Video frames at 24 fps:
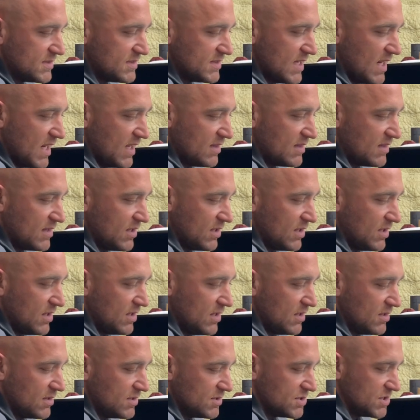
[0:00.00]
take
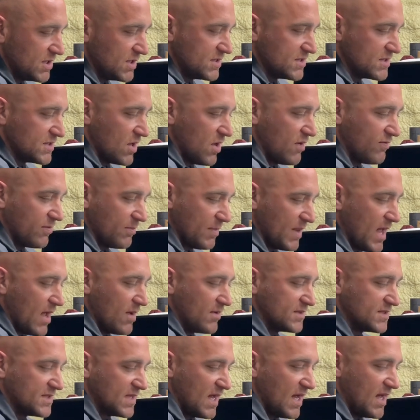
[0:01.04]
the jigsaw from the
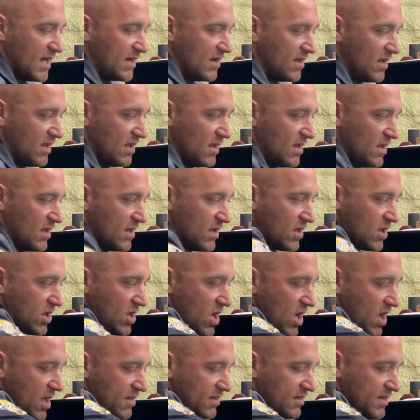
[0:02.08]
outside,
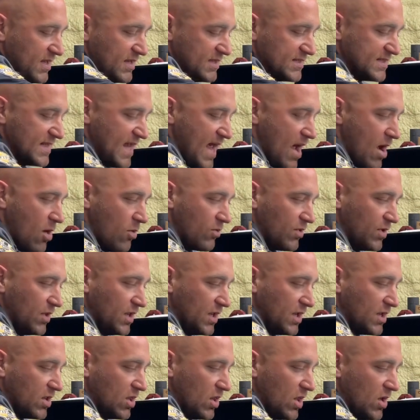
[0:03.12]
cut this out
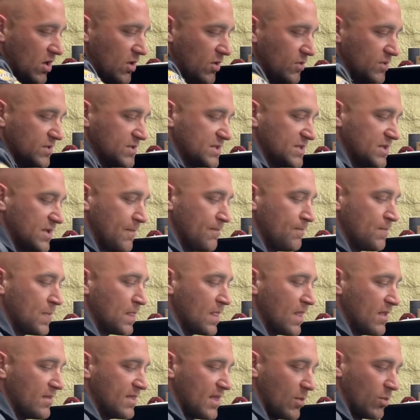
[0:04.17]
really close,
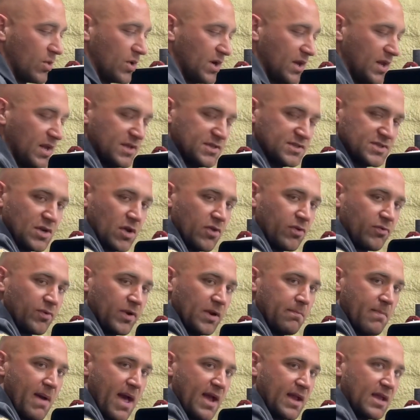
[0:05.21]
then we're going to install the
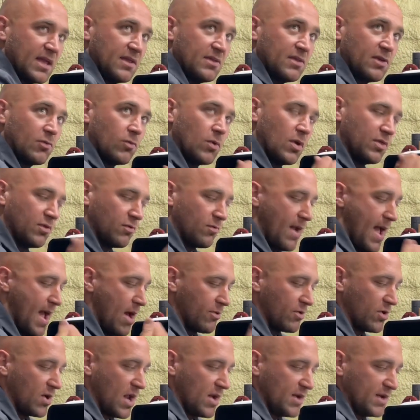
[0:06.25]
ring back in there, run the
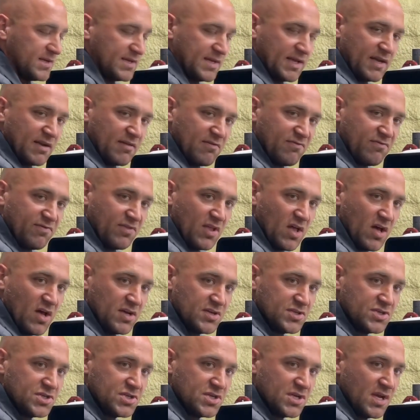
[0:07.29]
router on it to get it
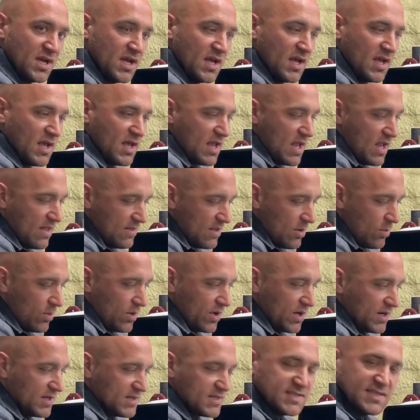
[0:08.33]
flush, and then we're
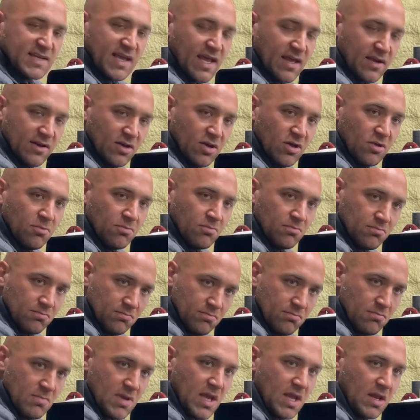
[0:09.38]
going to sand them
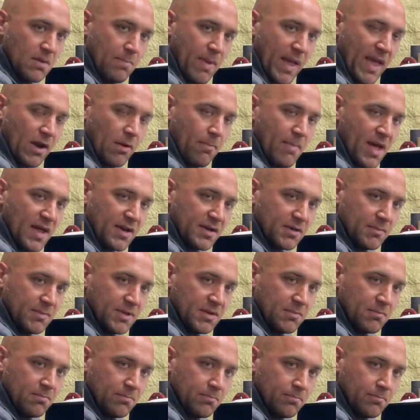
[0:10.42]
and panel bond them in.